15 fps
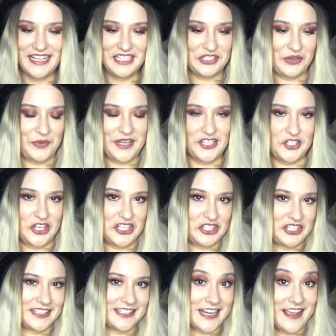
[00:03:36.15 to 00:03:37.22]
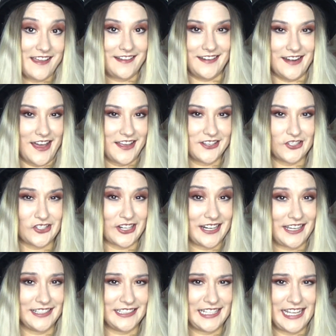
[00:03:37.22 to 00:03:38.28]
to which he just
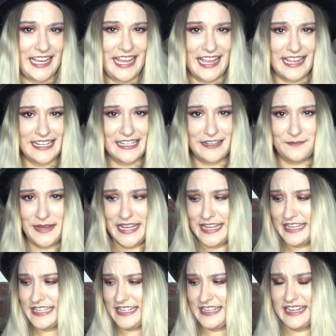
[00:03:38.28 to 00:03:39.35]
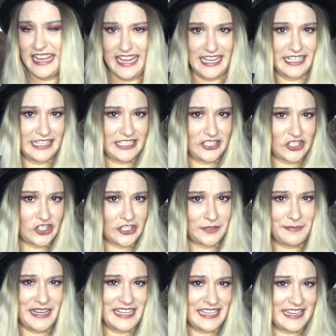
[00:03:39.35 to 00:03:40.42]
nonchalantly handed me an
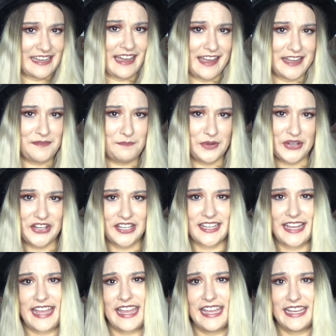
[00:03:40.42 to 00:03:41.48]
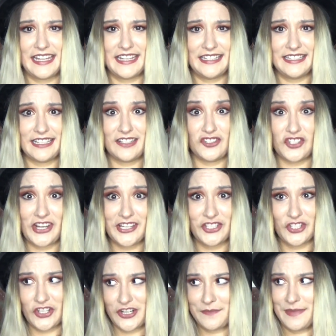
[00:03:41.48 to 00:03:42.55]
English-speaking guidebook and
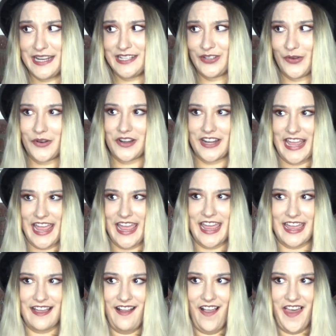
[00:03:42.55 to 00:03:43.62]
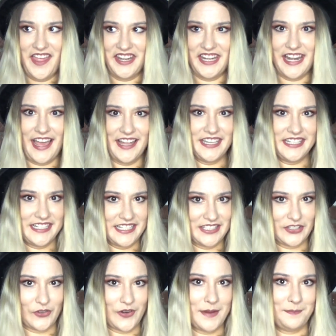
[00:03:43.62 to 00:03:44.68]
gestured me toward a
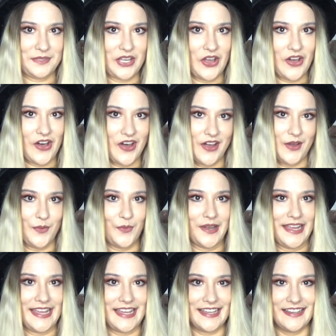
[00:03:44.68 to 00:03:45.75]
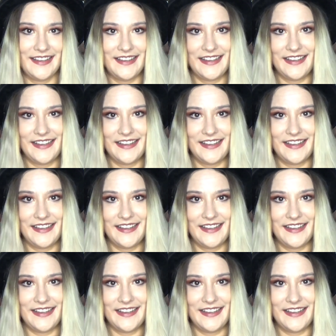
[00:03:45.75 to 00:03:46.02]
nondescript hallway